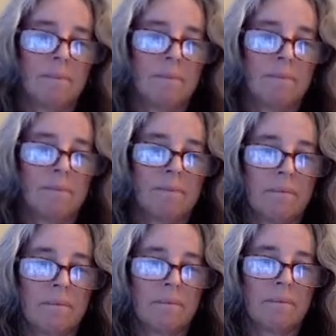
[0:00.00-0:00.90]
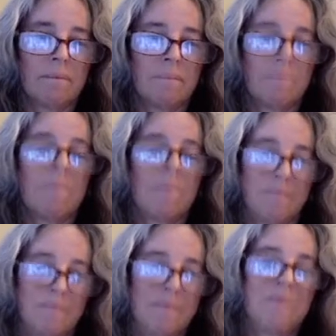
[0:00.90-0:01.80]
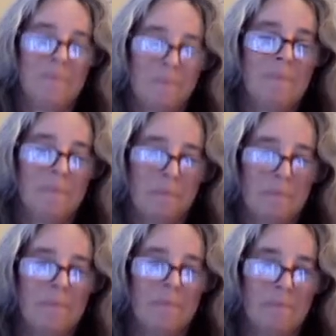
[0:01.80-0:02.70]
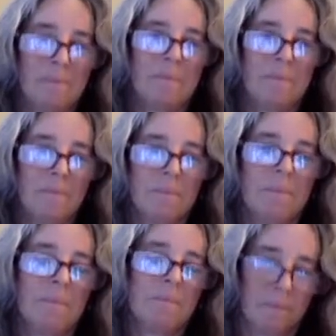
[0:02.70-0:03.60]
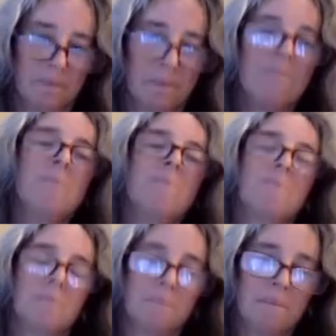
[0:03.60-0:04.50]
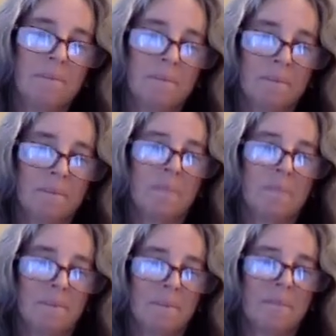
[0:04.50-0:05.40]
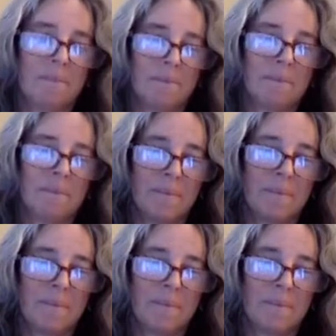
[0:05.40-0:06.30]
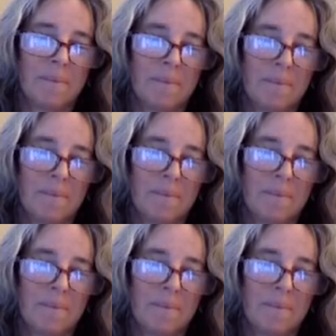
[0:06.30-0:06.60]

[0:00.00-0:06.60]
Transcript: [no speech]